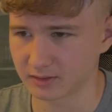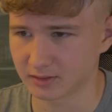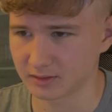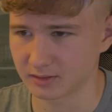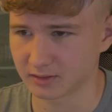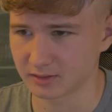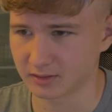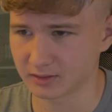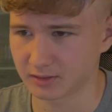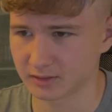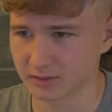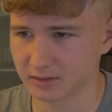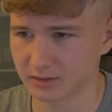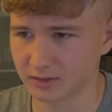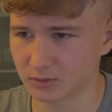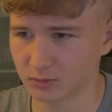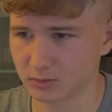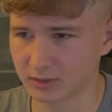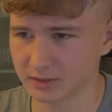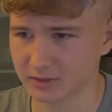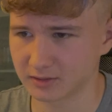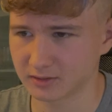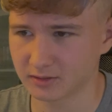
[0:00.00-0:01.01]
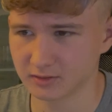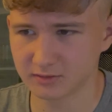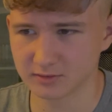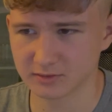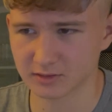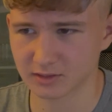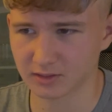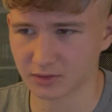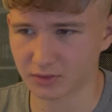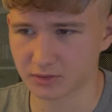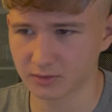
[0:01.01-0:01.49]
And now like this,
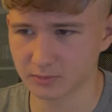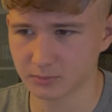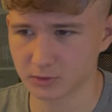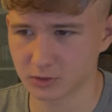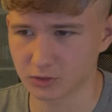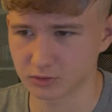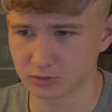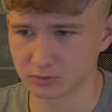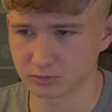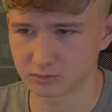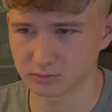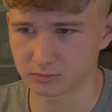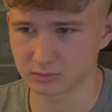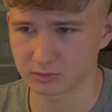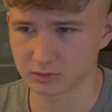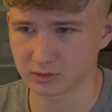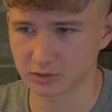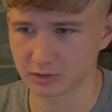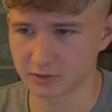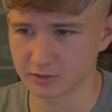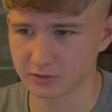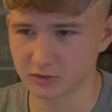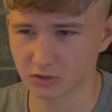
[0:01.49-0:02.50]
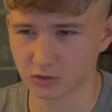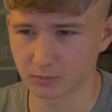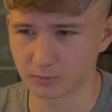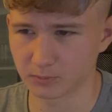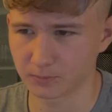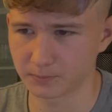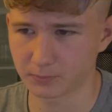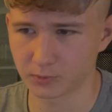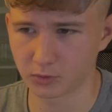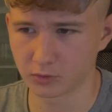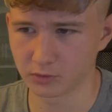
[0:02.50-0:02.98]
I think we can, is our
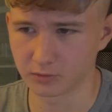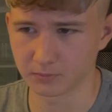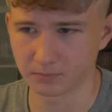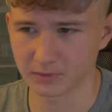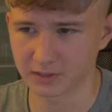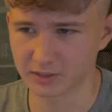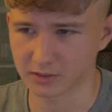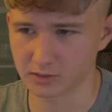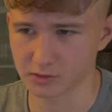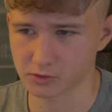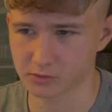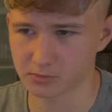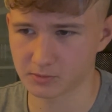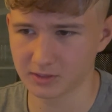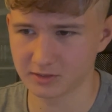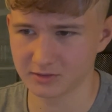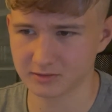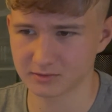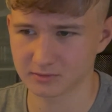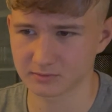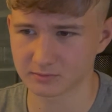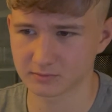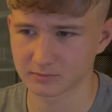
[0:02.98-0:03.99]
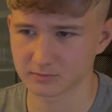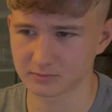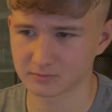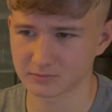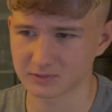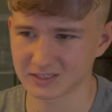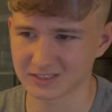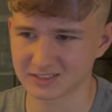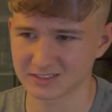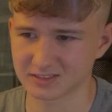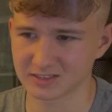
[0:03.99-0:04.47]
pawn making a threat?
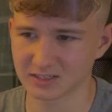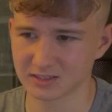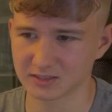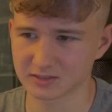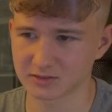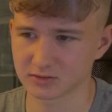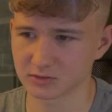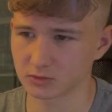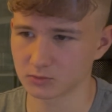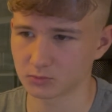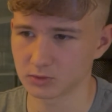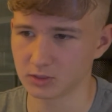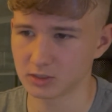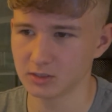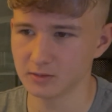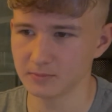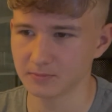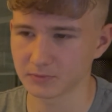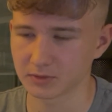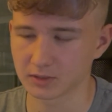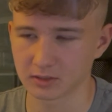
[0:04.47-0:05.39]
Takes, not really.